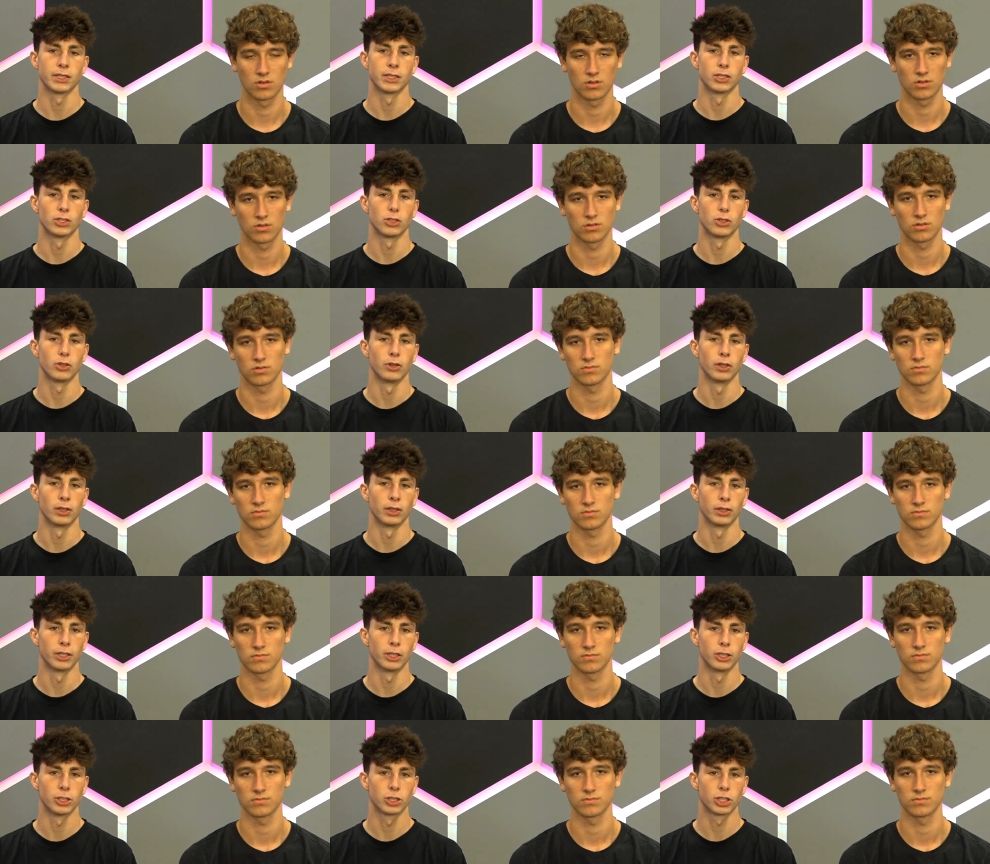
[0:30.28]
Speaker 1: in
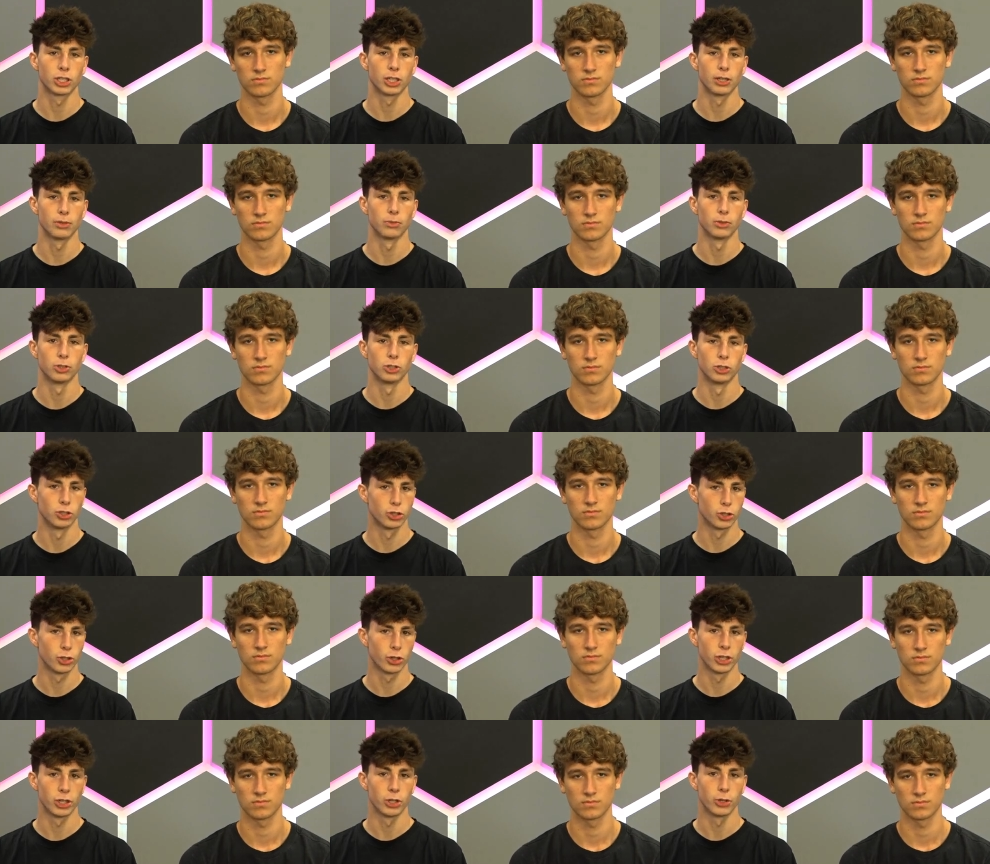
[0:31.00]
student leadership,
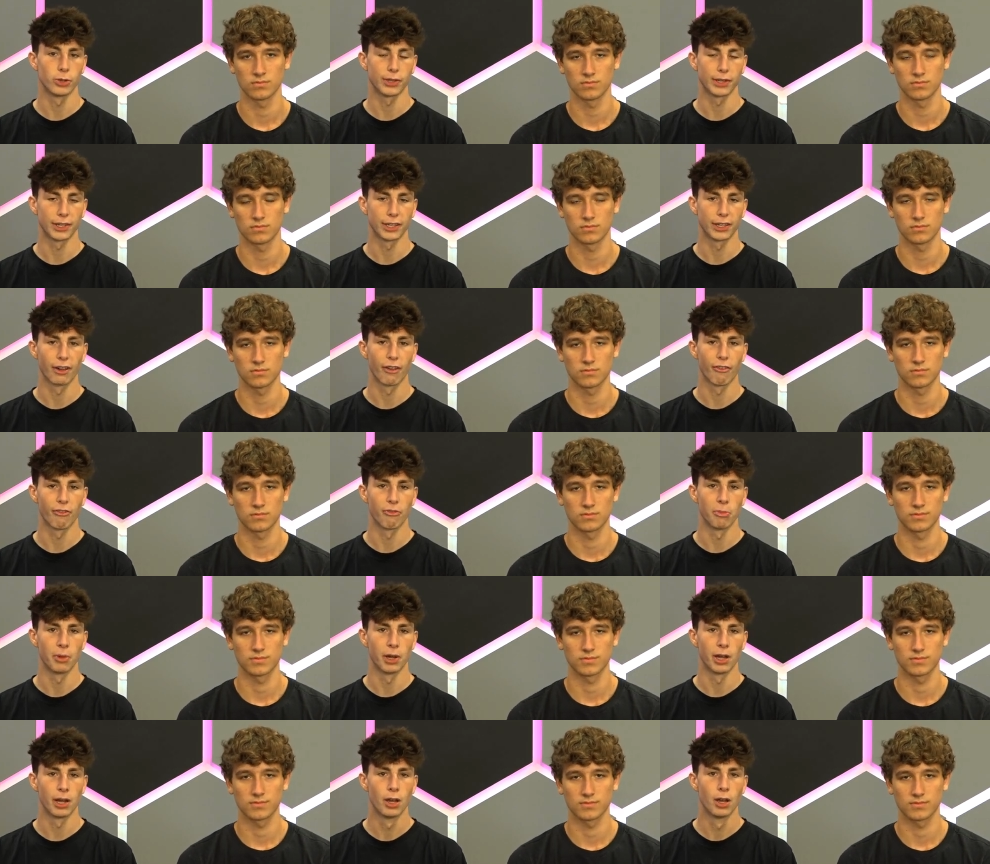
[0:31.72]
and join youth in
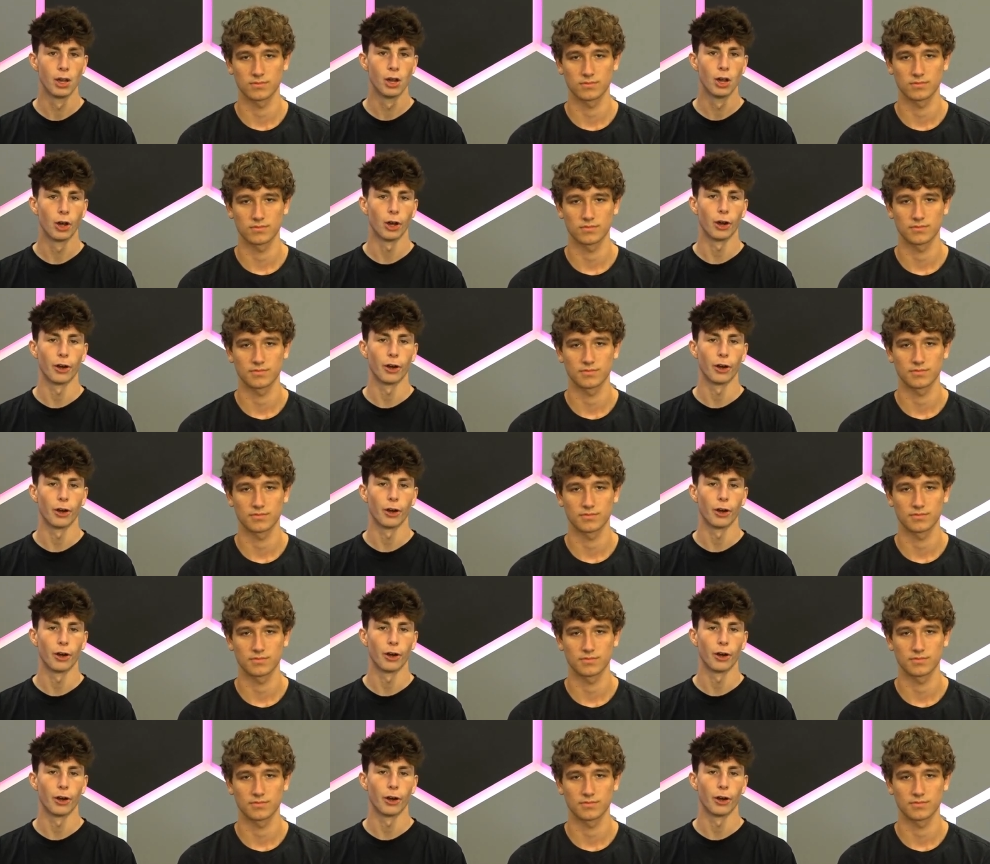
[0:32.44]
government.